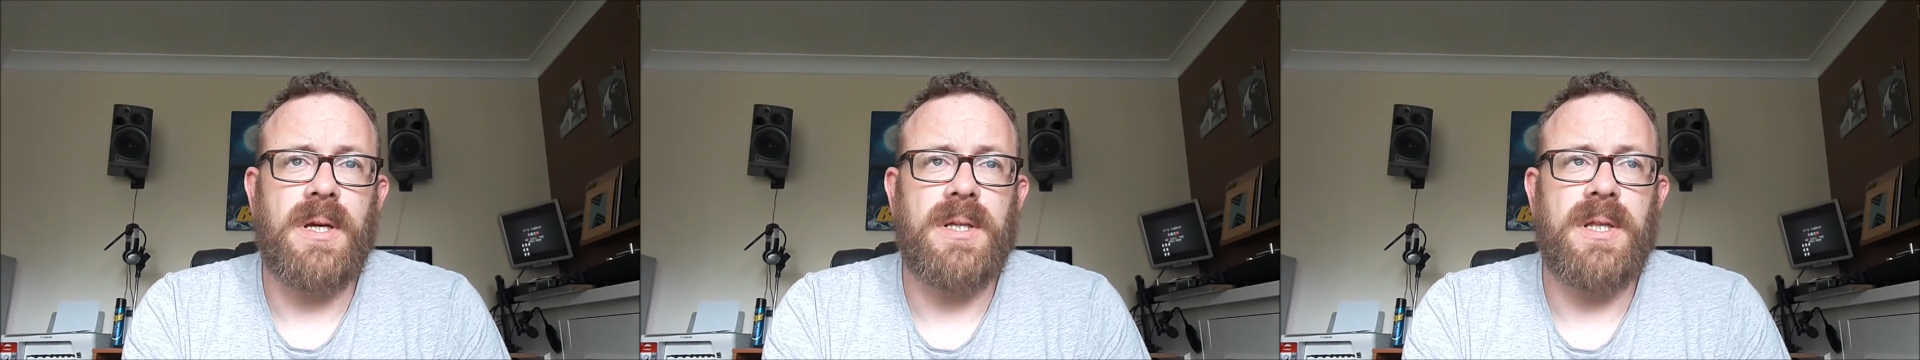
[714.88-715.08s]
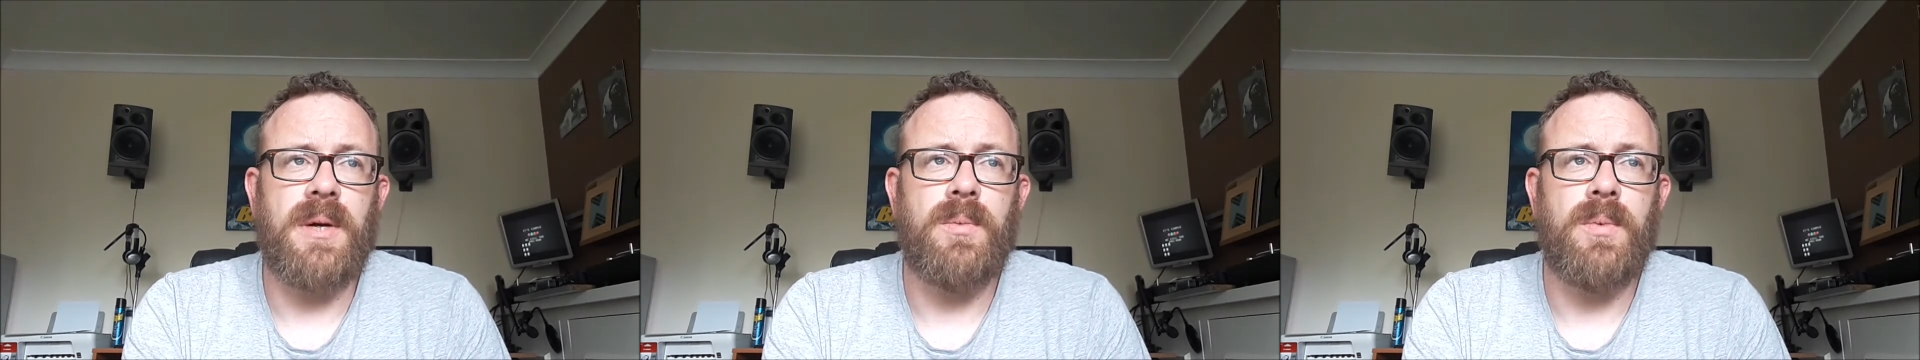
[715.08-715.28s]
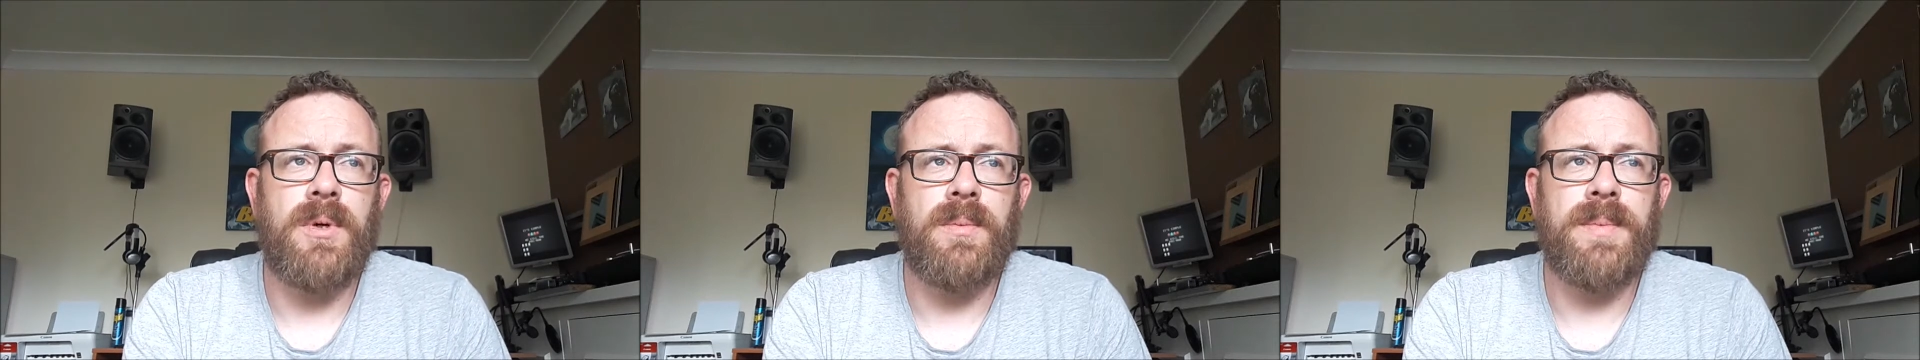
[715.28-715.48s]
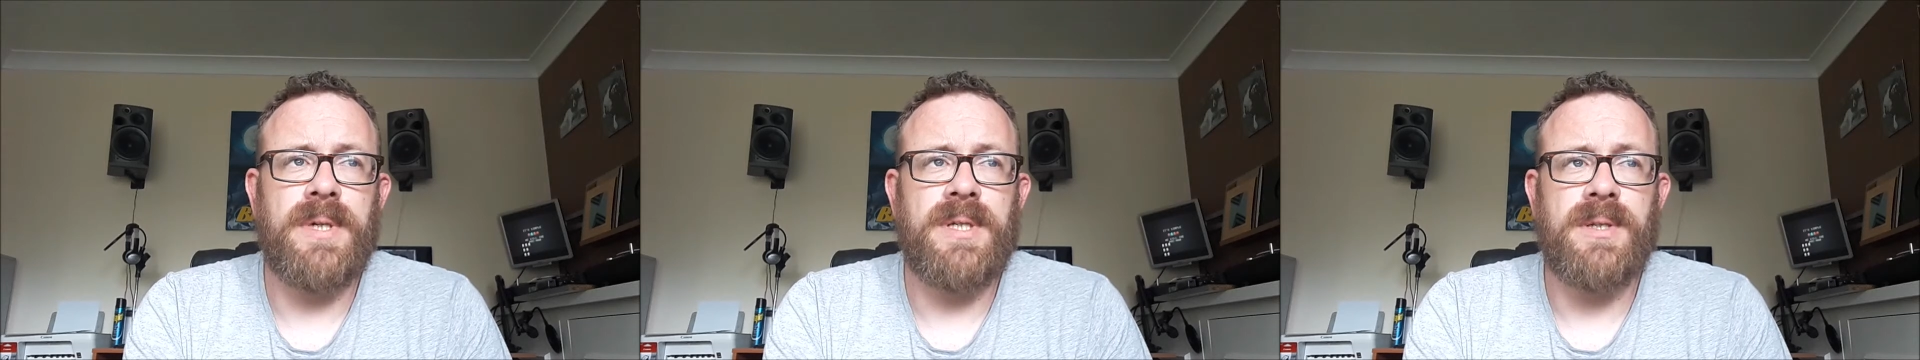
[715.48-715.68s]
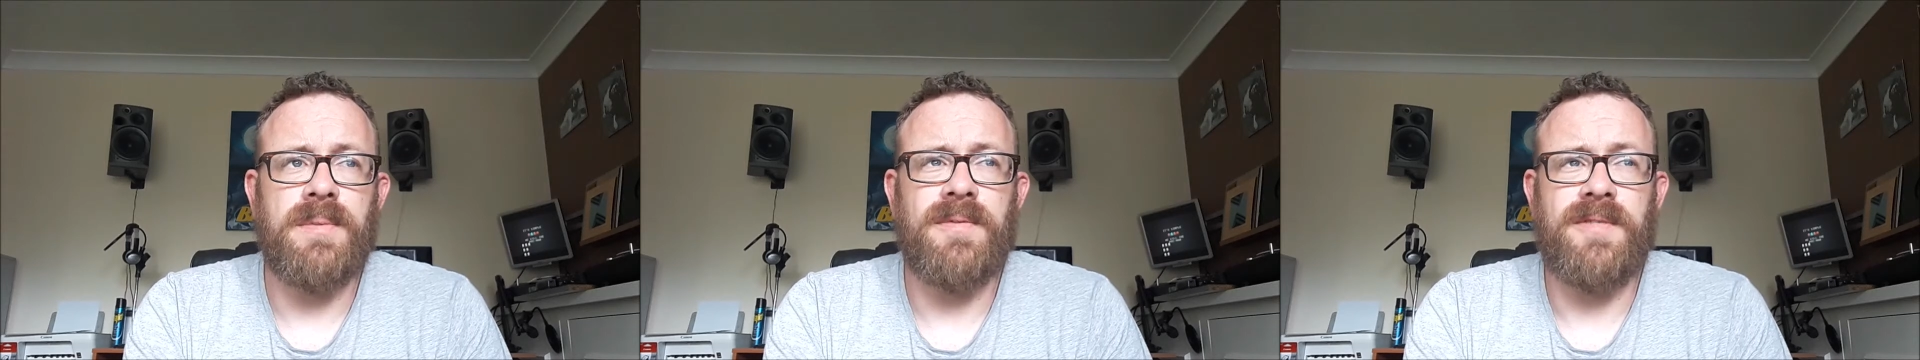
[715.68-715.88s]
There will be
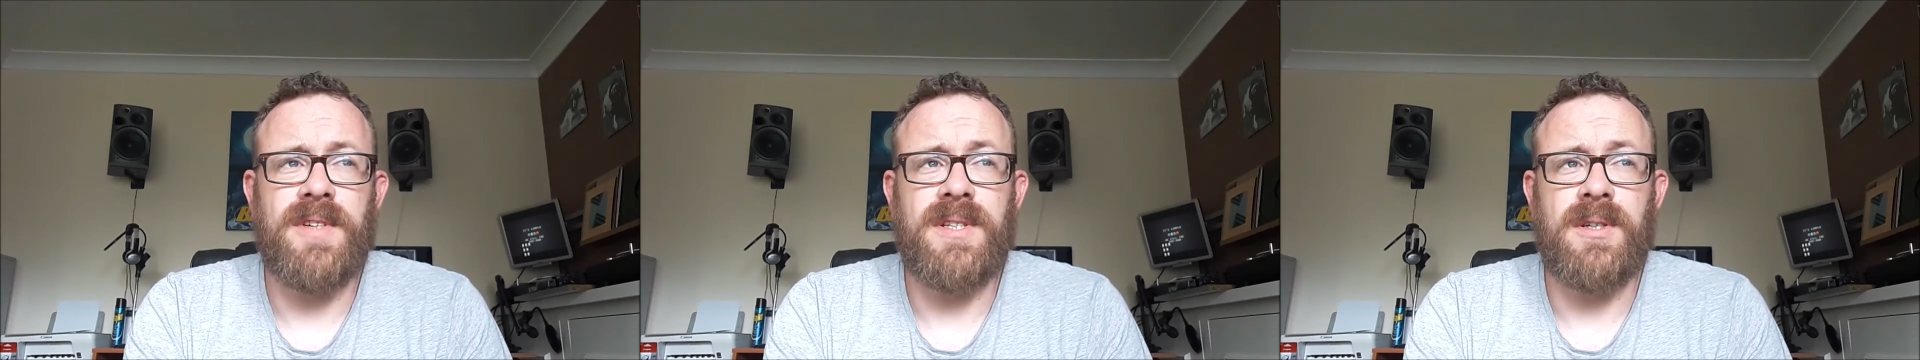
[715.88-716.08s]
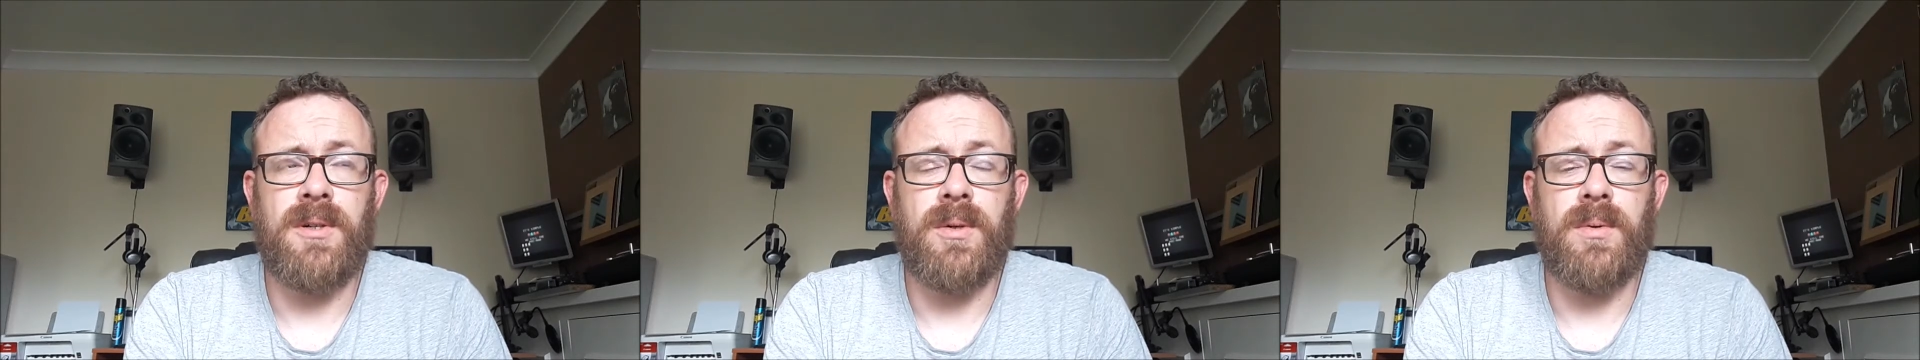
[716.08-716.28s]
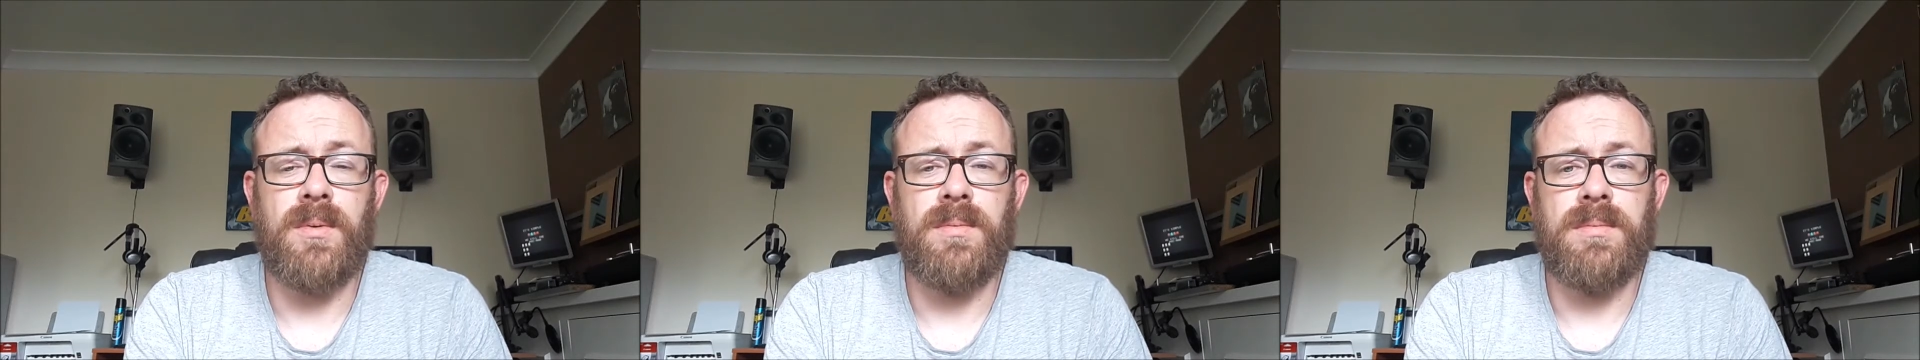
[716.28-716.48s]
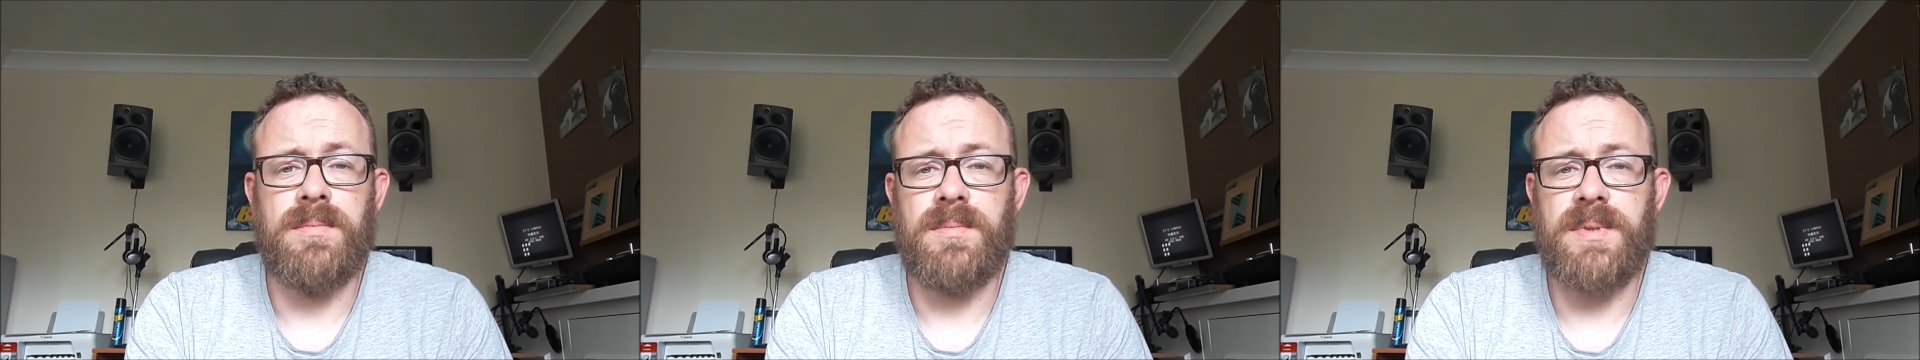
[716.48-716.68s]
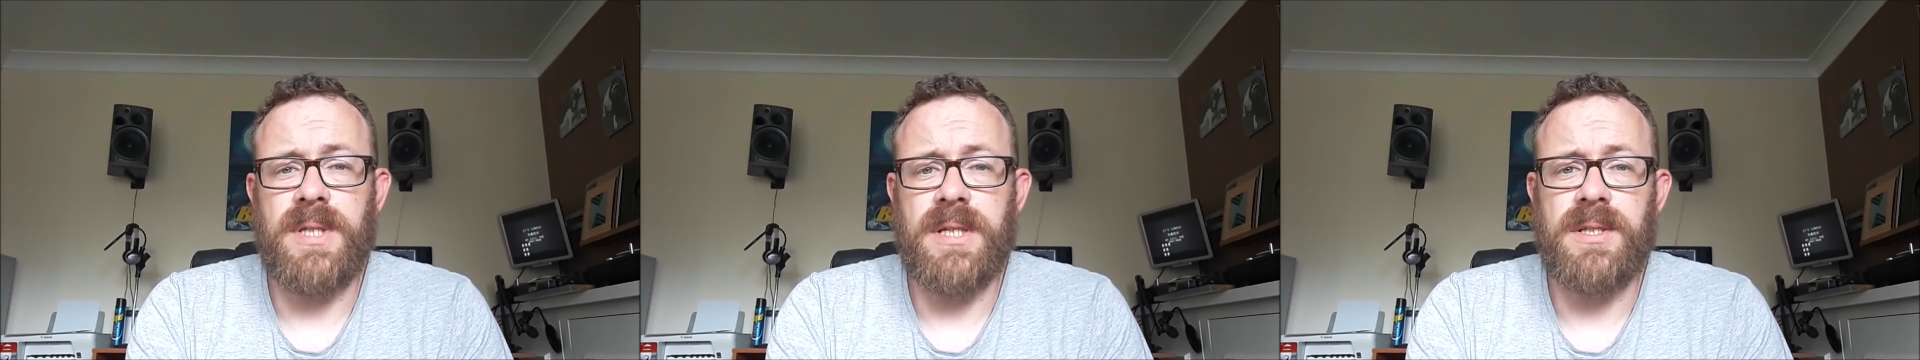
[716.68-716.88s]
some physical
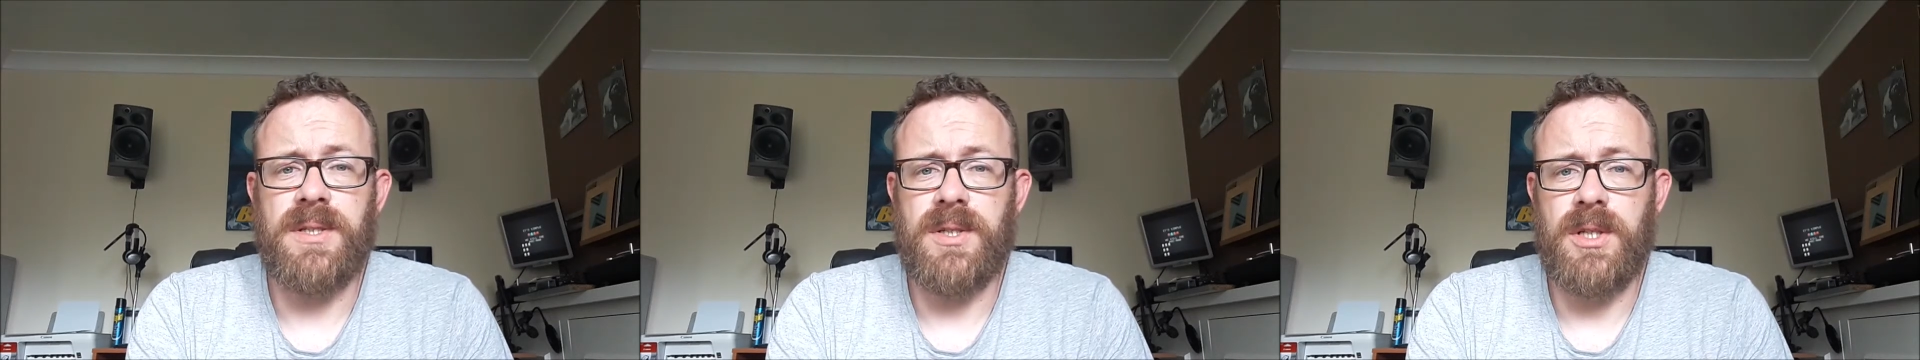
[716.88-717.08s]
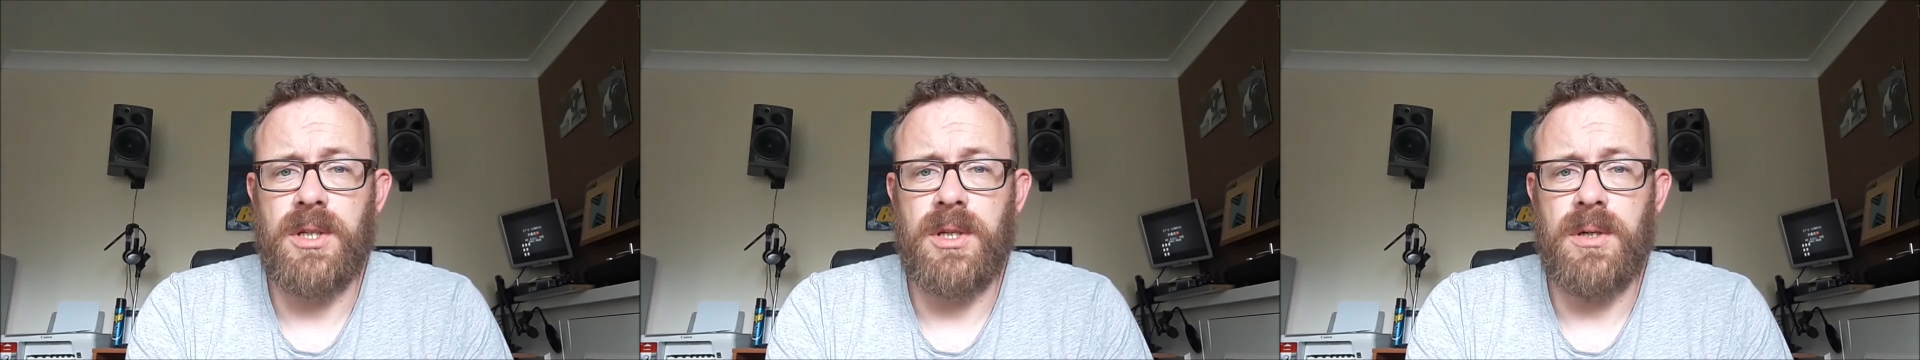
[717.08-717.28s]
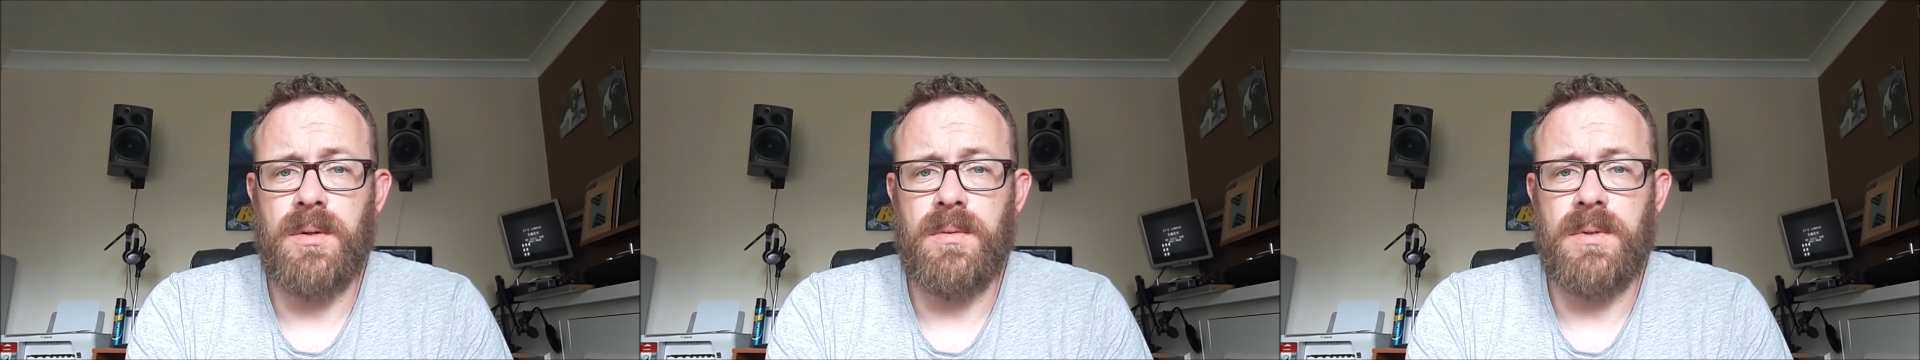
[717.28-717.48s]
things to do.